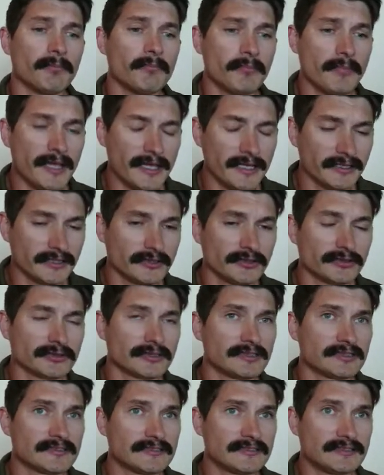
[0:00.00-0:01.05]
Make your
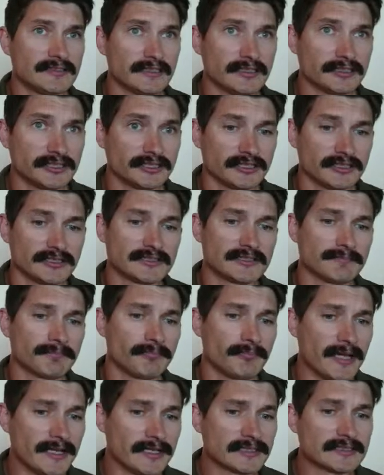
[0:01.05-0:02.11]
decisions
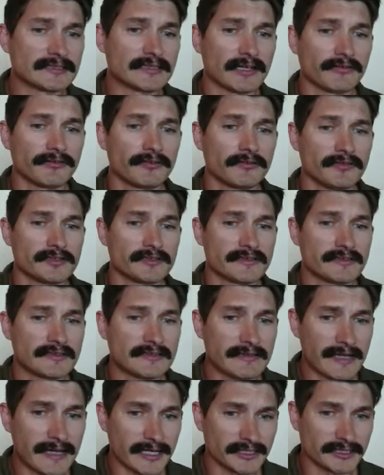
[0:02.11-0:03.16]
based off of this
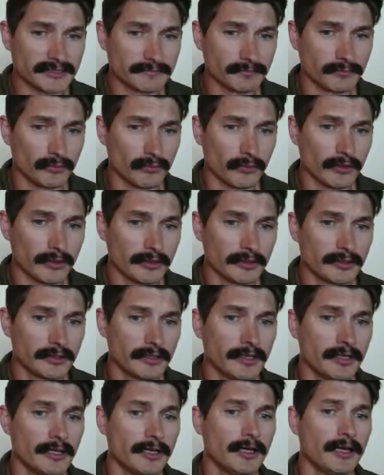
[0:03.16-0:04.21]
dashboard.
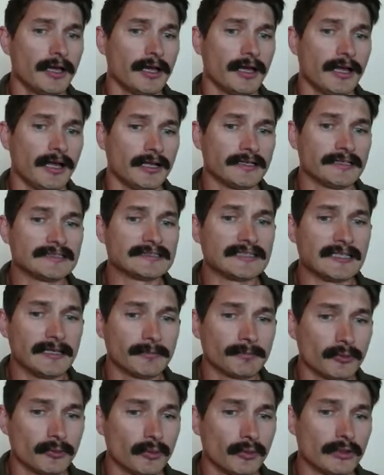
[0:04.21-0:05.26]
An
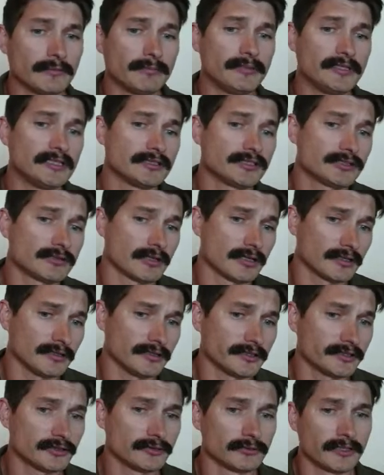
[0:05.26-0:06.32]
example would be a strong
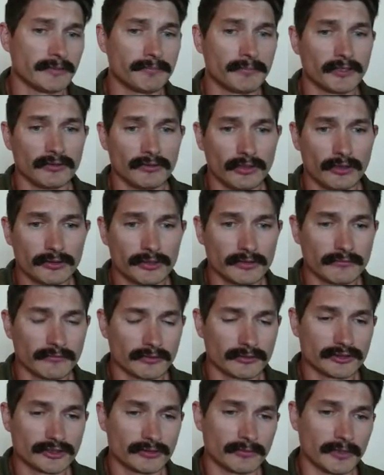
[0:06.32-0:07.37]
click-through rate, but a low
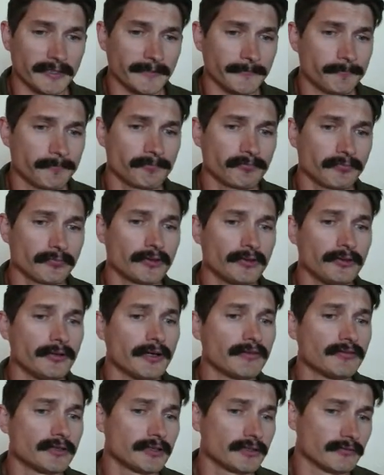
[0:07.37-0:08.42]
conversion rate.
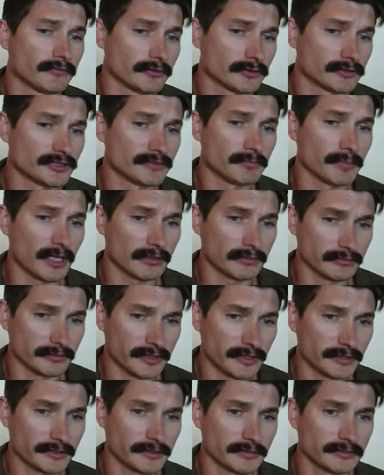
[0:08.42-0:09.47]
You have a conversion
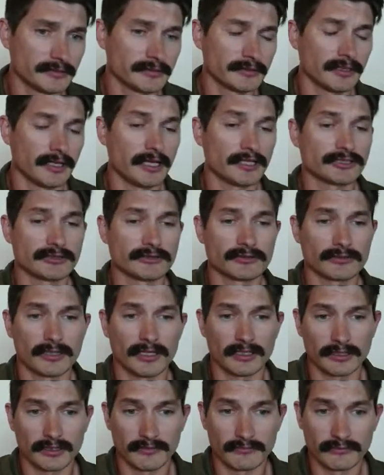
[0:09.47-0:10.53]
bottleneck. A
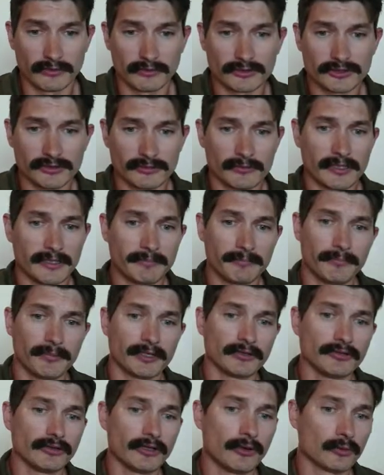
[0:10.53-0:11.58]
strong conversion rate,
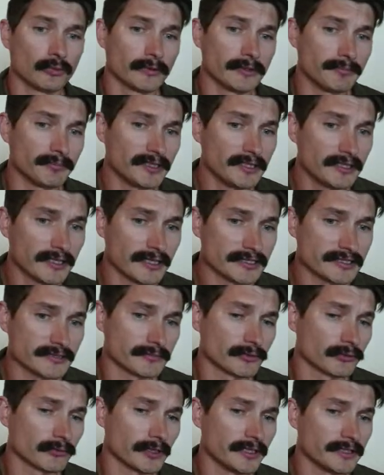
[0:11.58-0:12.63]
but a low repeat
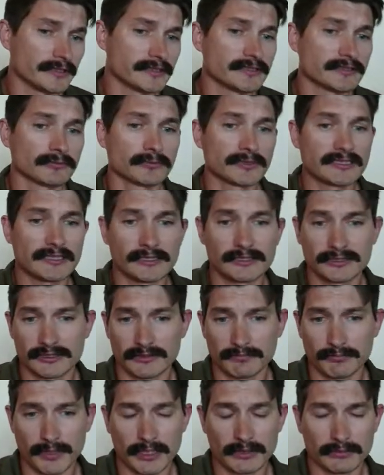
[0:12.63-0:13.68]
customer rate is a
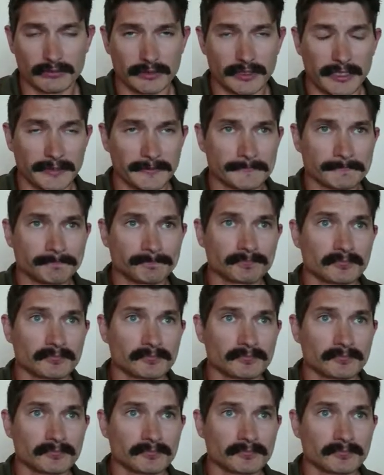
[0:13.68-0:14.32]
retention bottleneck.